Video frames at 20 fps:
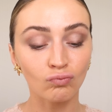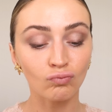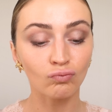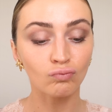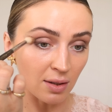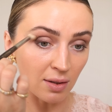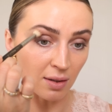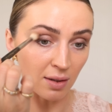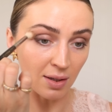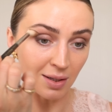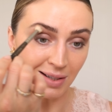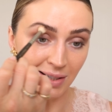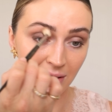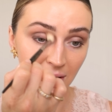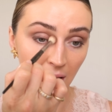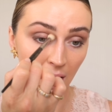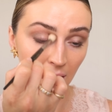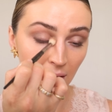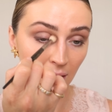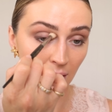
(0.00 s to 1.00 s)
that's going to
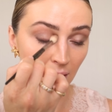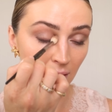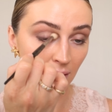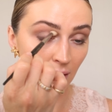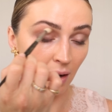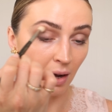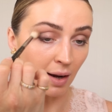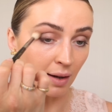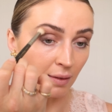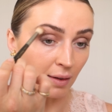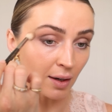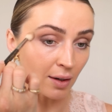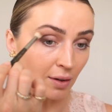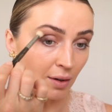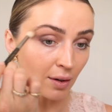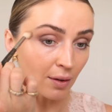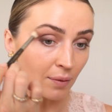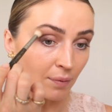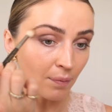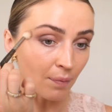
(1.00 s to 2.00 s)
set in the
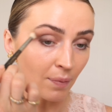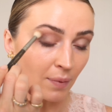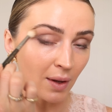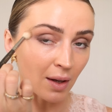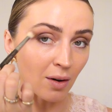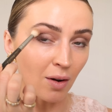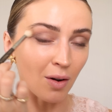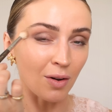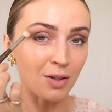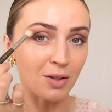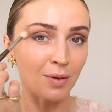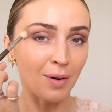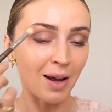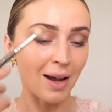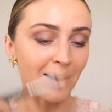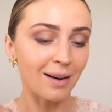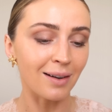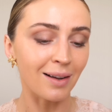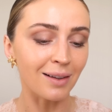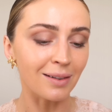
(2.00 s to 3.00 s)
eyeliner and also
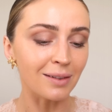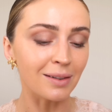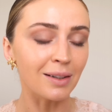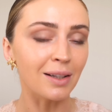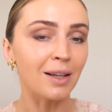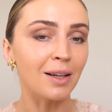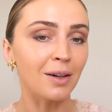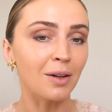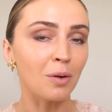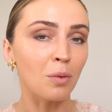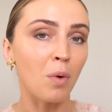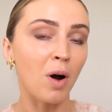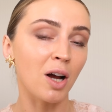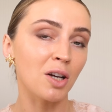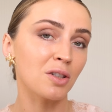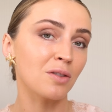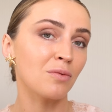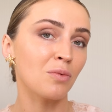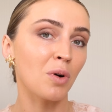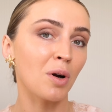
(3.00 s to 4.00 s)
add a little
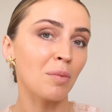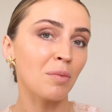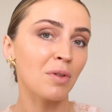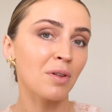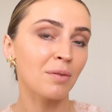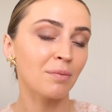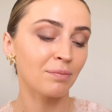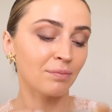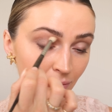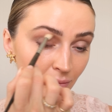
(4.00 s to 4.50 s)
wash of warmth.